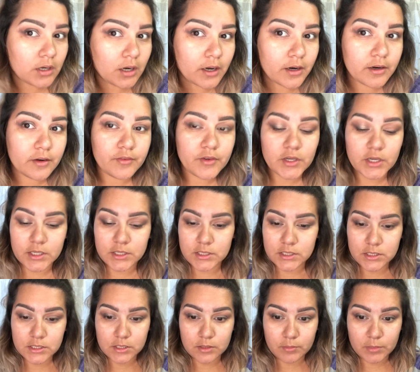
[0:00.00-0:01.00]
I don't know if you could
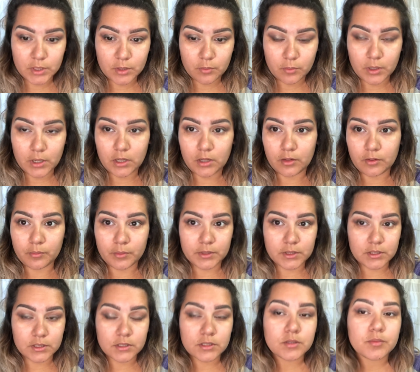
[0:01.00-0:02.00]
see me well
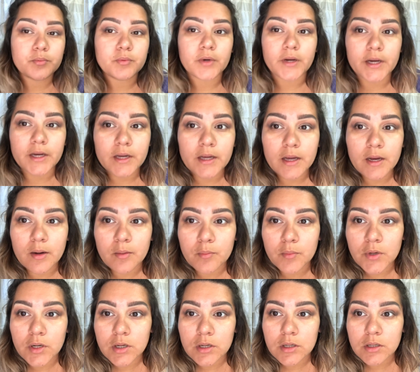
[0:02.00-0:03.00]
with this bright
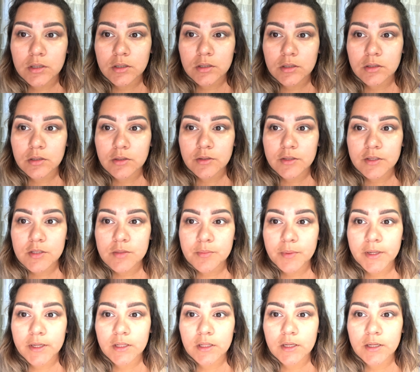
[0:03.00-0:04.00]
camera or this bright